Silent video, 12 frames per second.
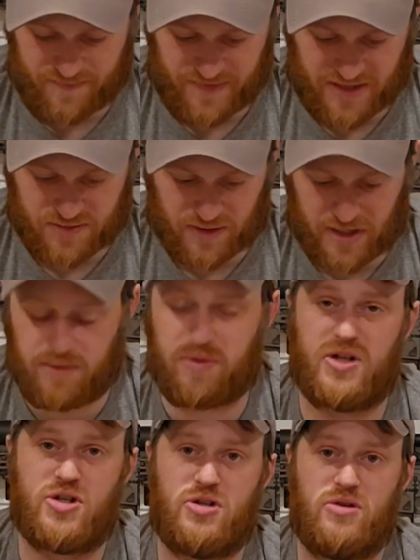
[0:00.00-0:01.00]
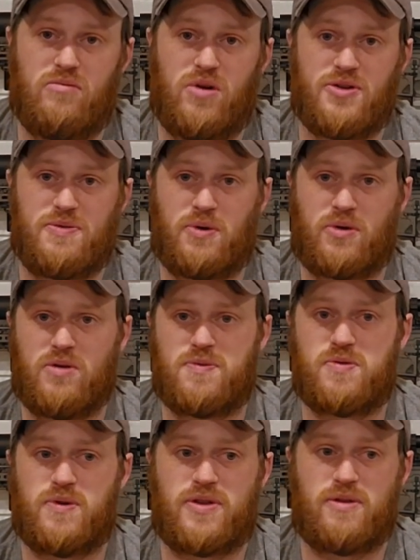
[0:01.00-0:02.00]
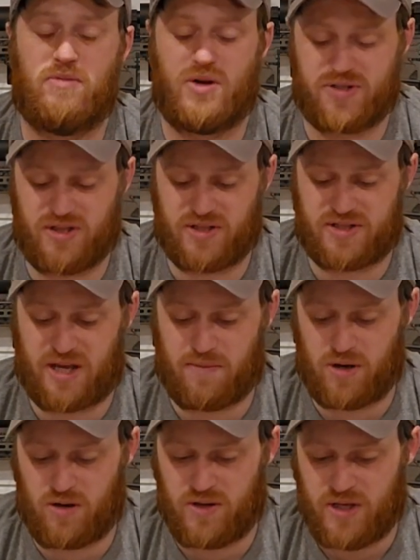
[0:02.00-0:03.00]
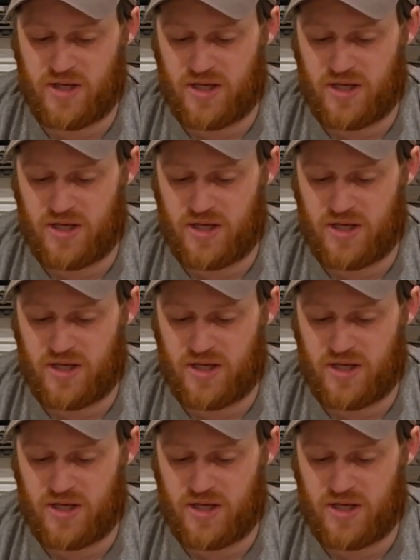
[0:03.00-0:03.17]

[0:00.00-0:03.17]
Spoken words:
That's why I am going to shoot multiple groups with most of this ammo.